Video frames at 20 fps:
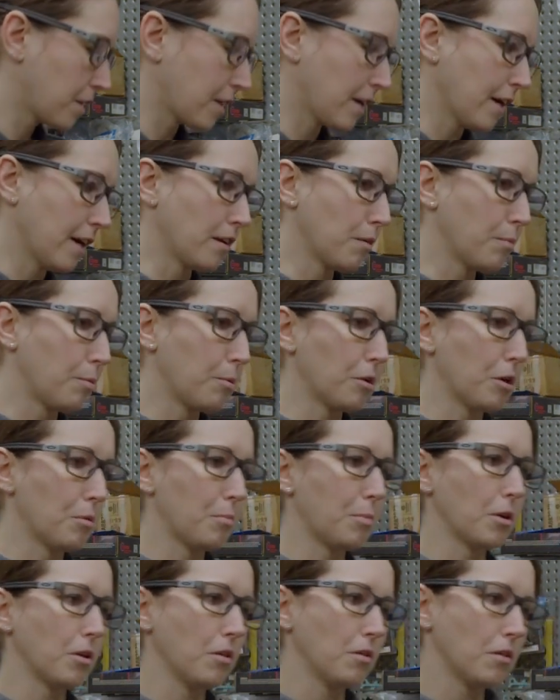kind of put
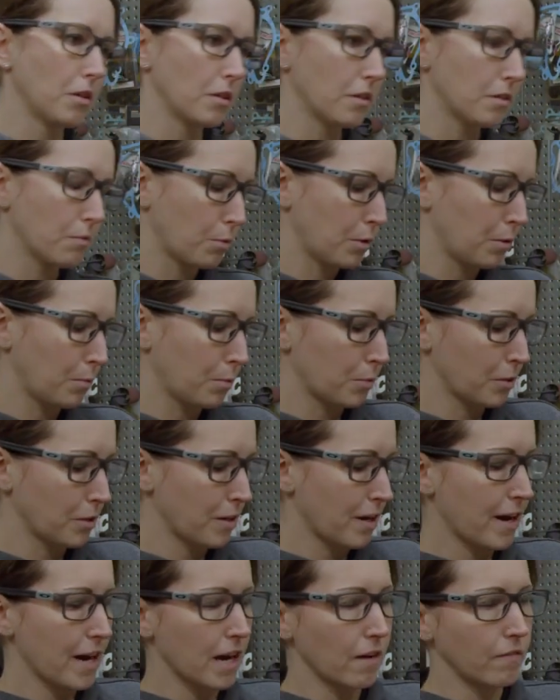up an alert. We were
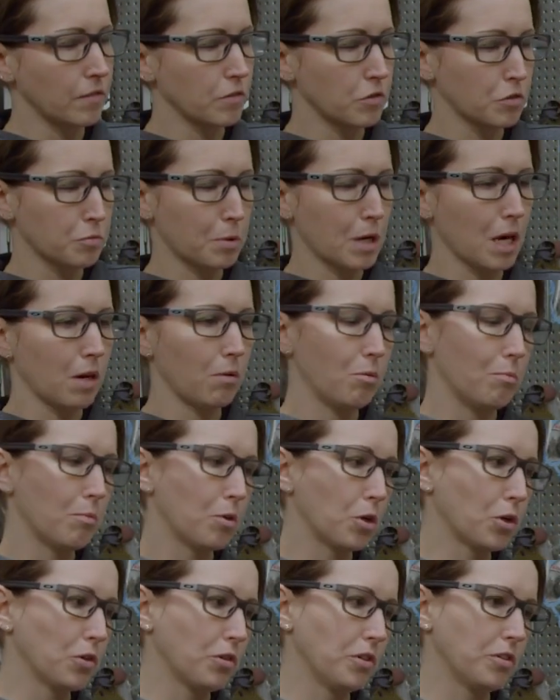not having this problem
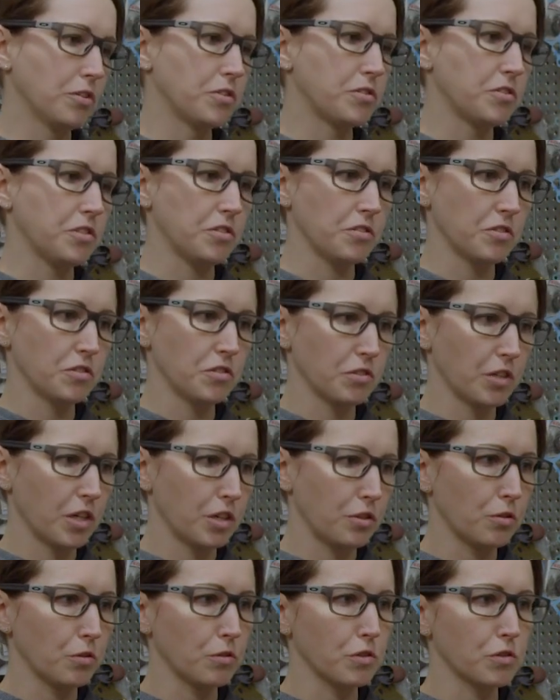early in the season, so I
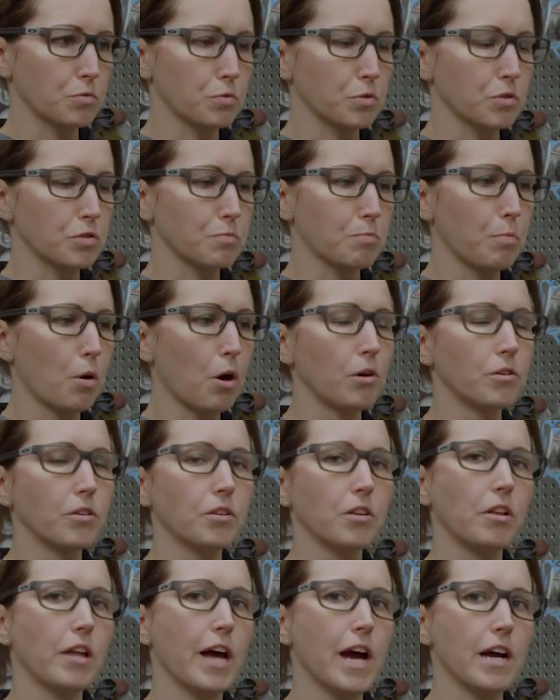know this was part of
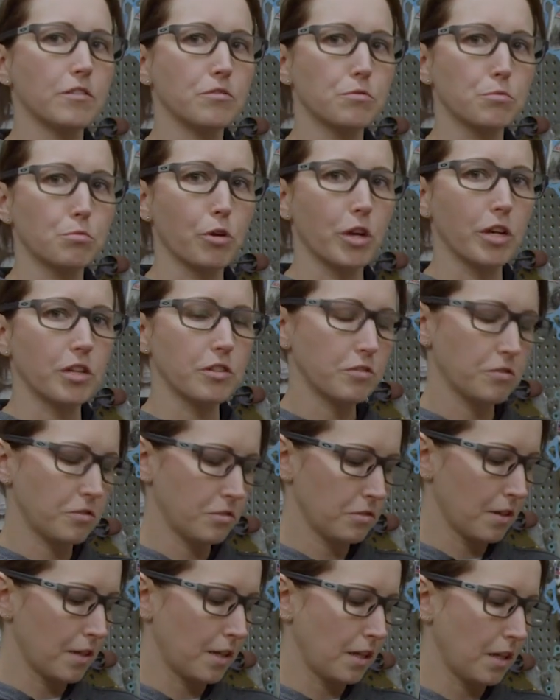the last
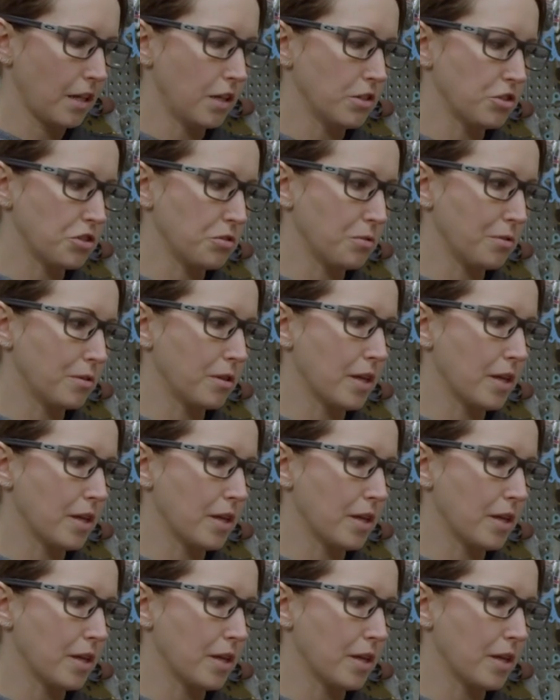race and an issue